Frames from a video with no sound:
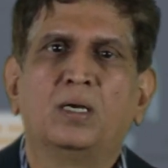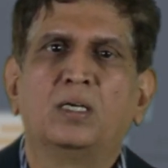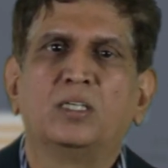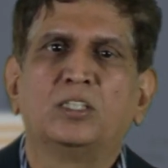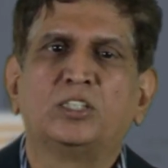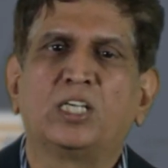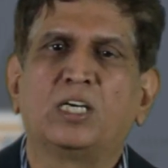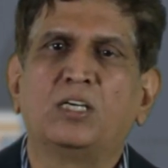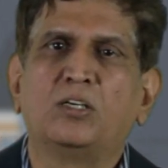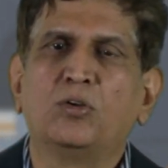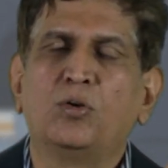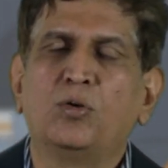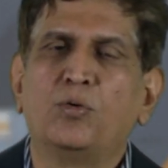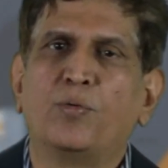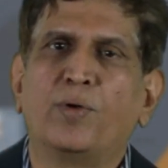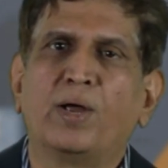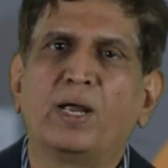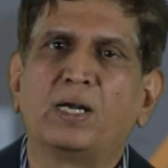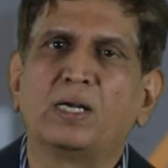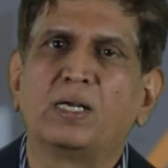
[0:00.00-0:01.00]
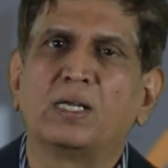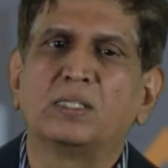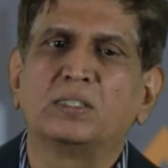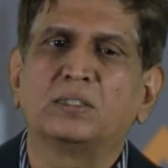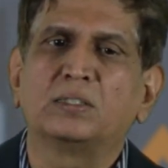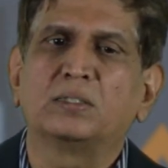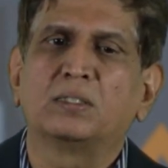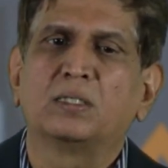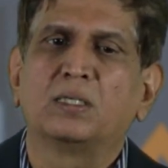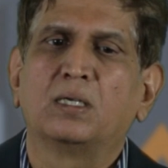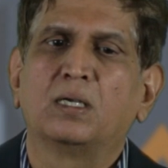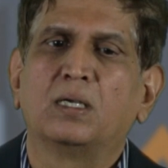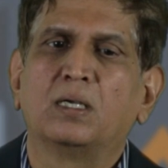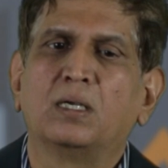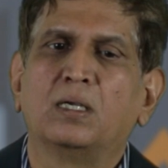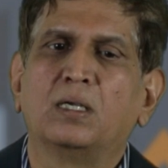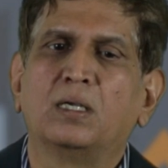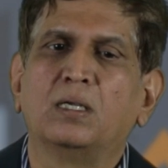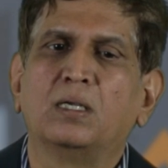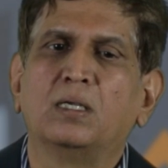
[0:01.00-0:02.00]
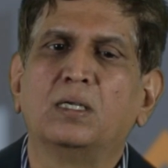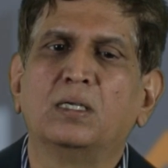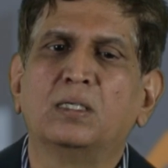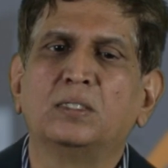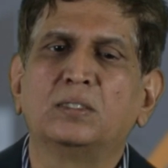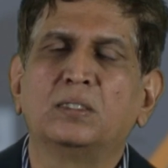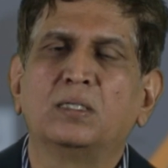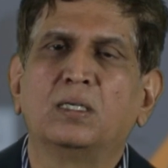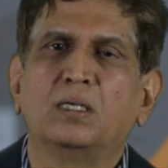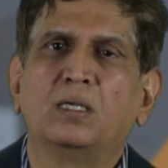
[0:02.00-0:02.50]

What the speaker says: schedule variance is